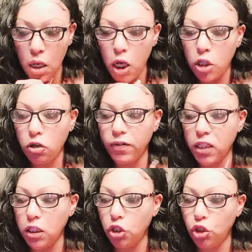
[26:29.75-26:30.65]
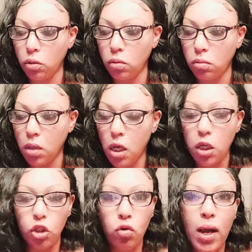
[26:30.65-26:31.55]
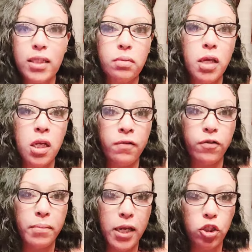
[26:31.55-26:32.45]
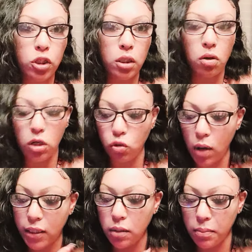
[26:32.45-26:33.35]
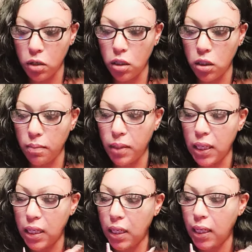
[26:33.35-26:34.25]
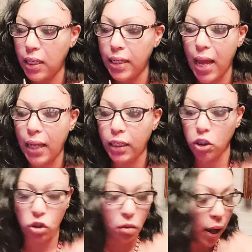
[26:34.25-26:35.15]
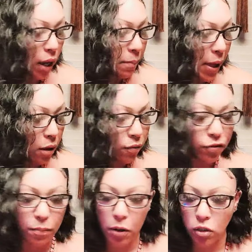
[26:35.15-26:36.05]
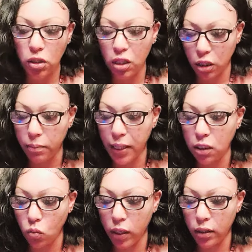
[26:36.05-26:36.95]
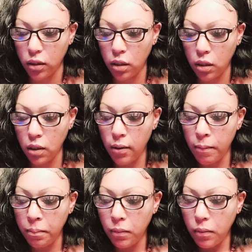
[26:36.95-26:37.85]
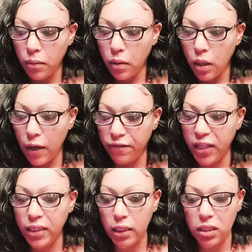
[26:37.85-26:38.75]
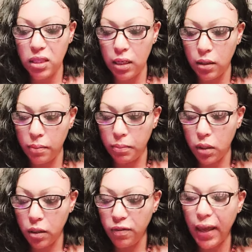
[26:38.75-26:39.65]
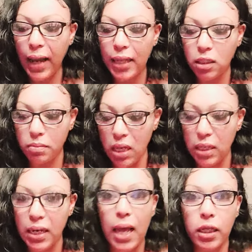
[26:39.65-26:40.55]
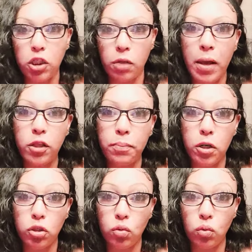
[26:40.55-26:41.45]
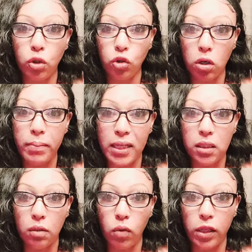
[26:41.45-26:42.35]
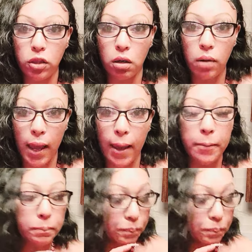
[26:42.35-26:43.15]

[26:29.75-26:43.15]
So this is you. You got some hidden information or you got some some hidden knowledge, okay, about the person that they're messing with. If this is them, they got some hidden knowledge about the person who you're messing with, okay?